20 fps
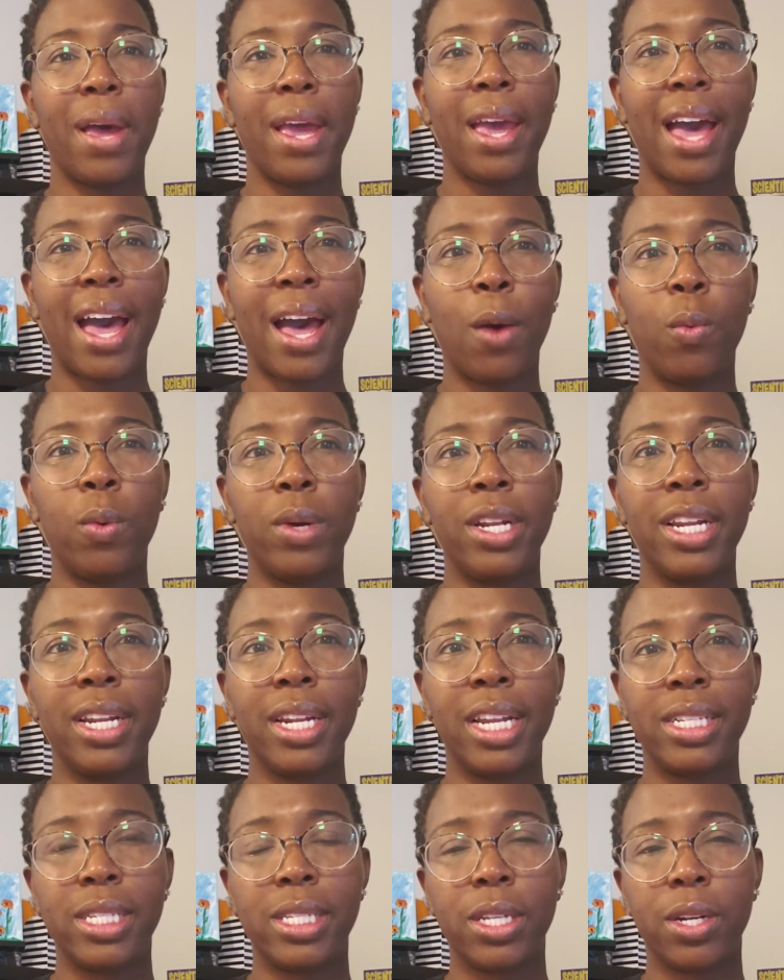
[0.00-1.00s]
I wouldn't
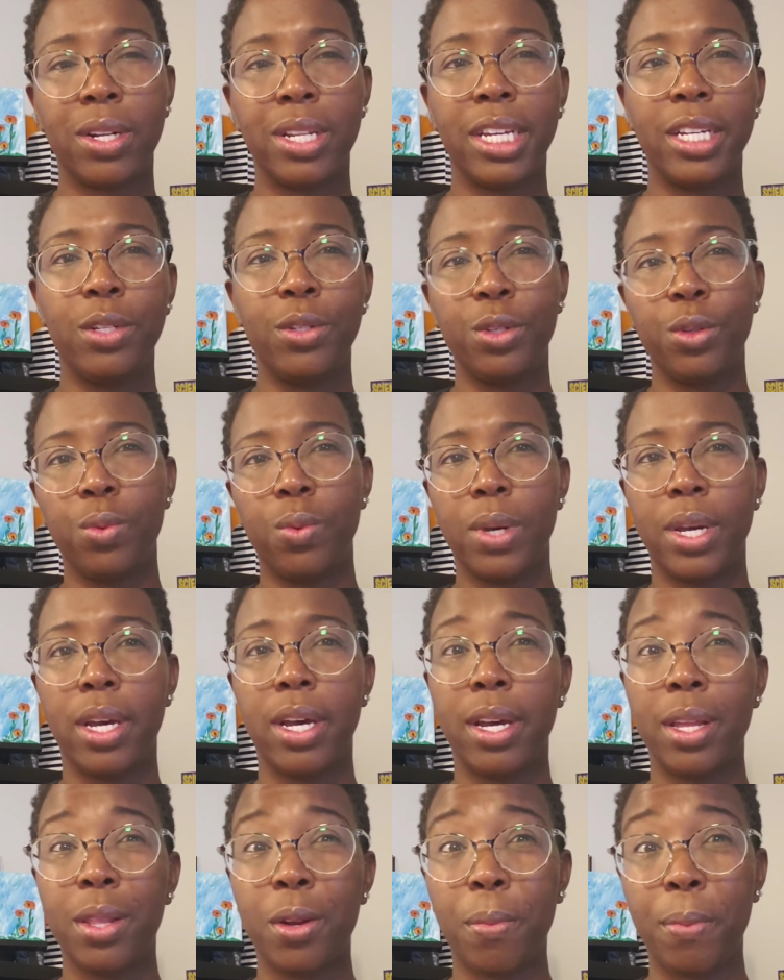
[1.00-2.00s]
necessarily do what
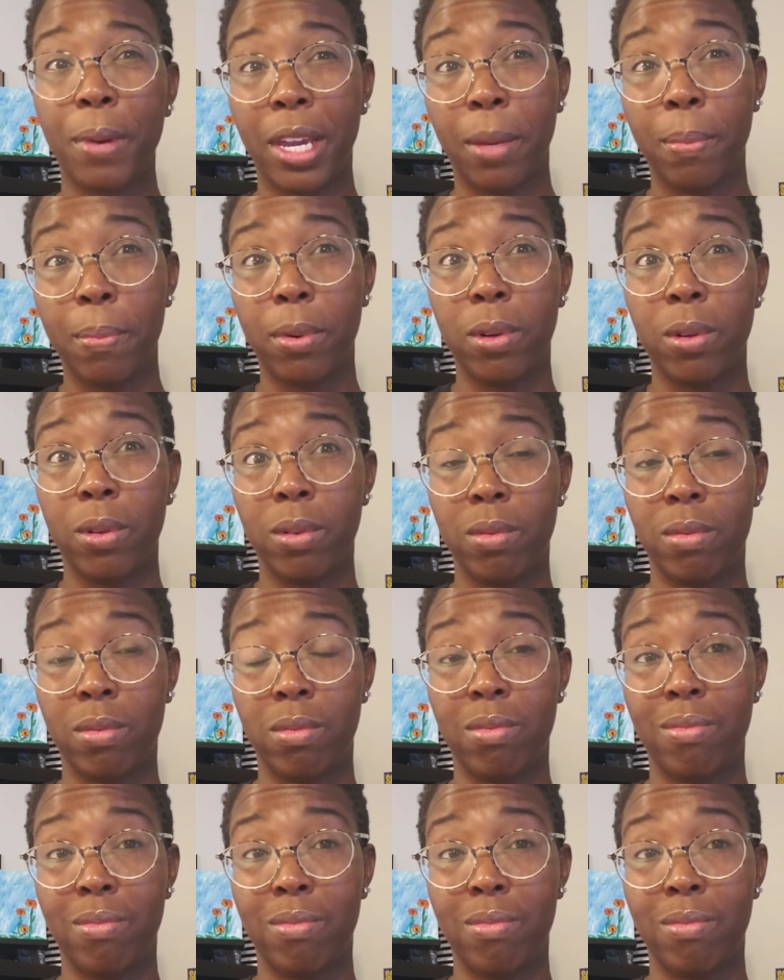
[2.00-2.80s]
other people,